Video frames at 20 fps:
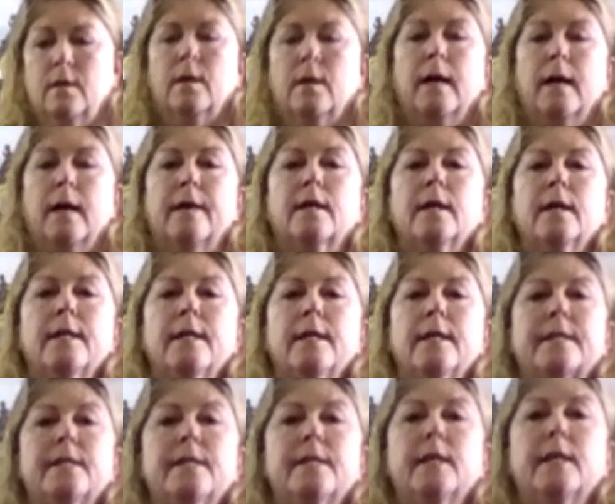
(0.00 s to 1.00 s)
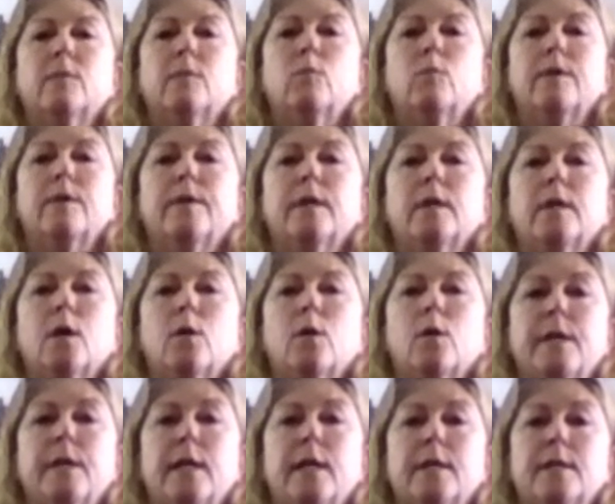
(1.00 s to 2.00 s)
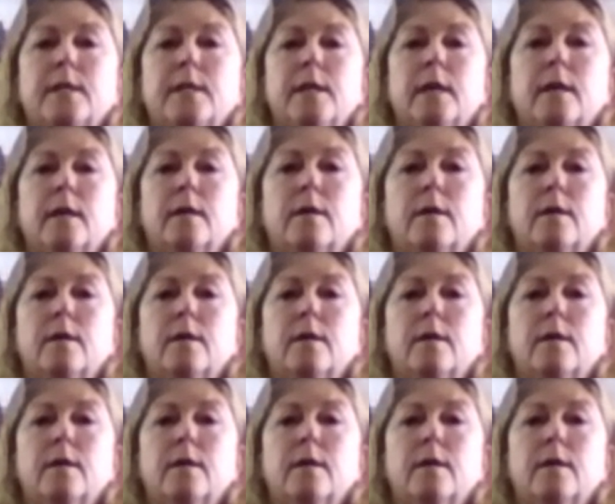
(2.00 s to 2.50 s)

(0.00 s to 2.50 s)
And connecting in with the lower dantian,